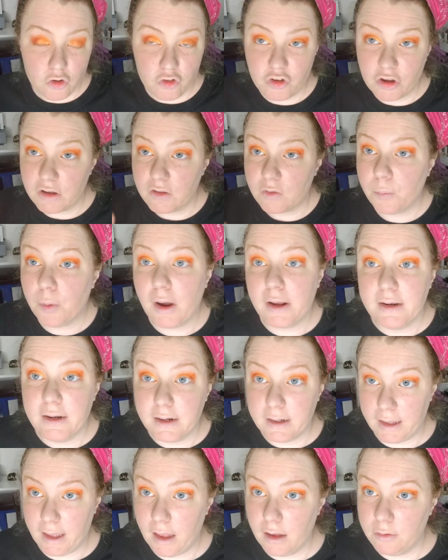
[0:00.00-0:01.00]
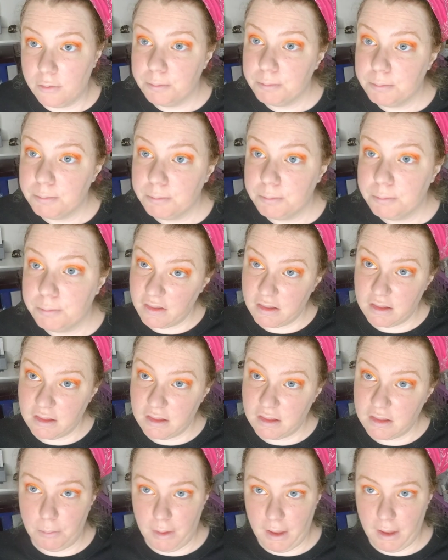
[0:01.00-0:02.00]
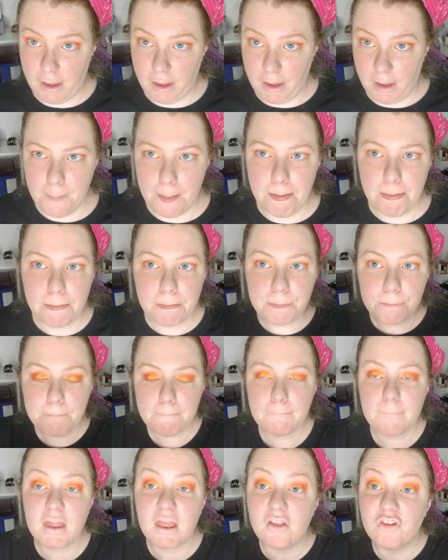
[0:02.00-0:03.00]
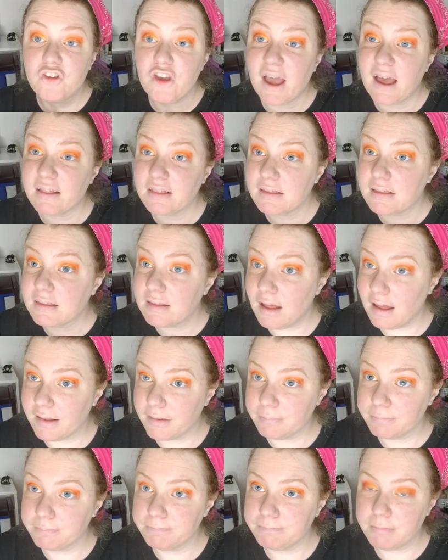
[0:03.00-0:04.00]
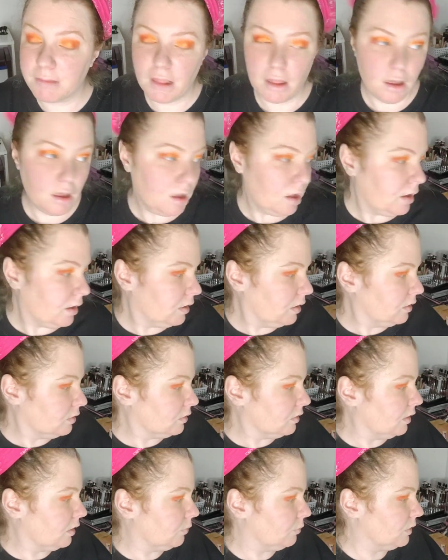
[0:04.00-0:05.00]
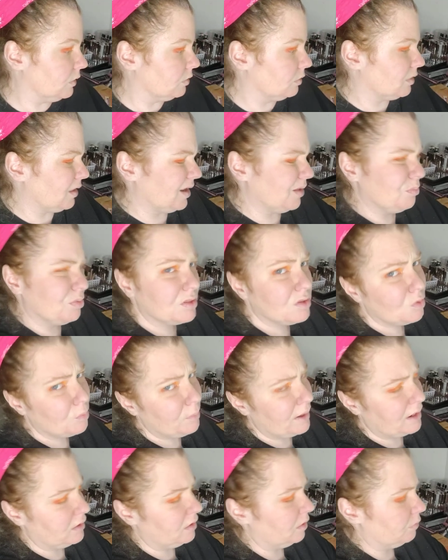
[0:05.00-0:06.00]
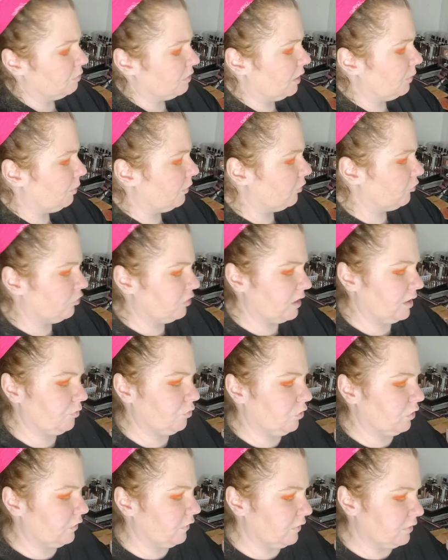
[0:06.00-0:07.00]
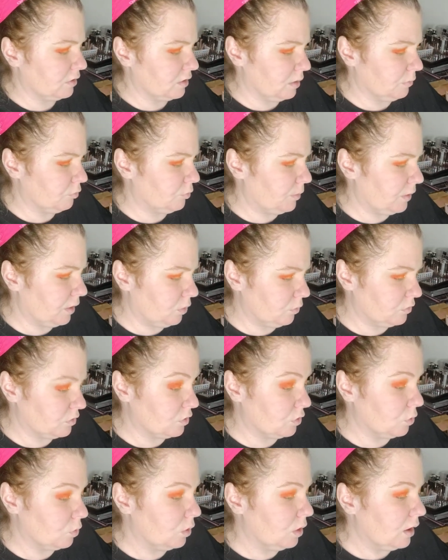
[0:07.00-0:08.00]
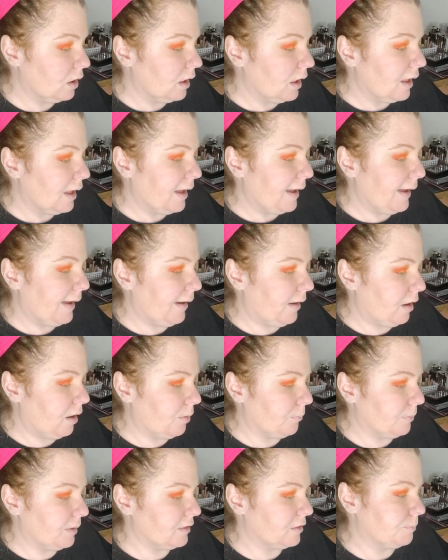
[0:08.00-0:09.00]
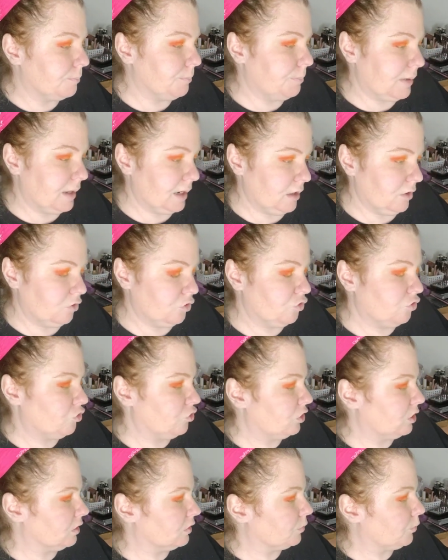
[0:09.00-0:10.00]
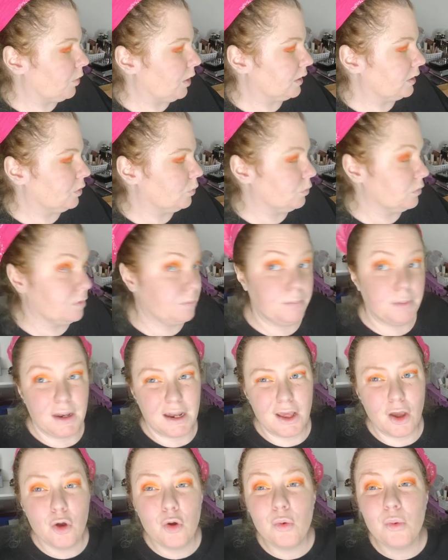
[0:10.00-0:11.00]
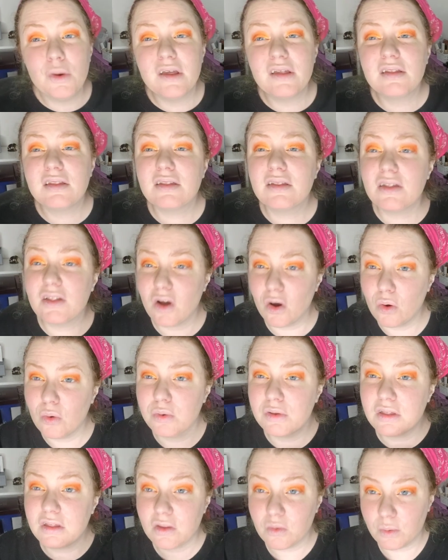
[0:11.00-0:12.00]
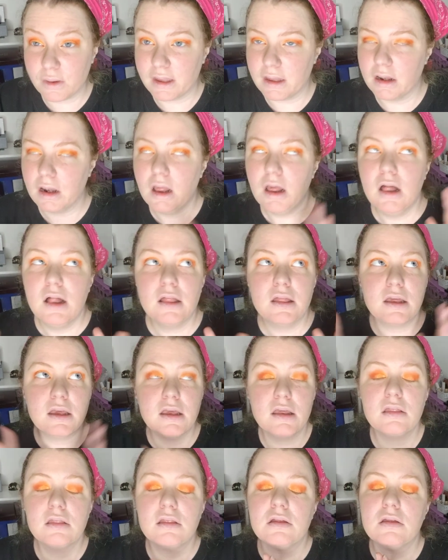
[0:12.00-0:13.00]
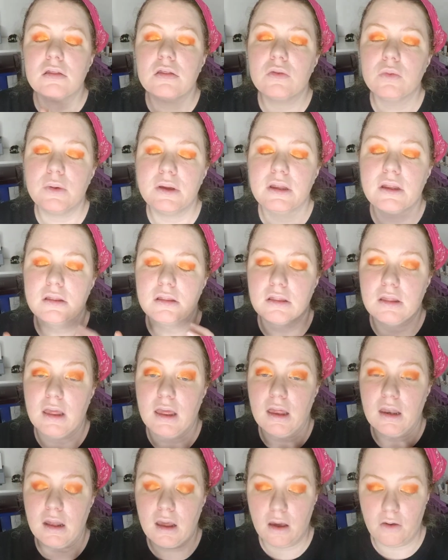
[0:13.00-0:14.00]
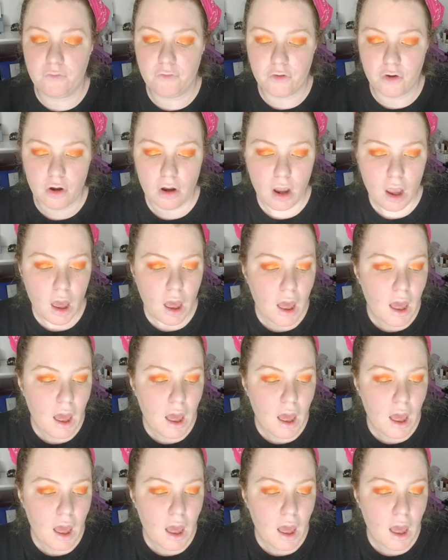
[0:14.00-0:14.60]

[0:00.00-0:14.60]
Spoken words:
gets pregnant again by the same man. And she has a son. And his name is, and I'm so bad at names. I apologize, I have to look at the list of names, but I always do. It's Benny. She gets pregnant with Benny, who is so sweet. Like, he's the sweetest kid ever.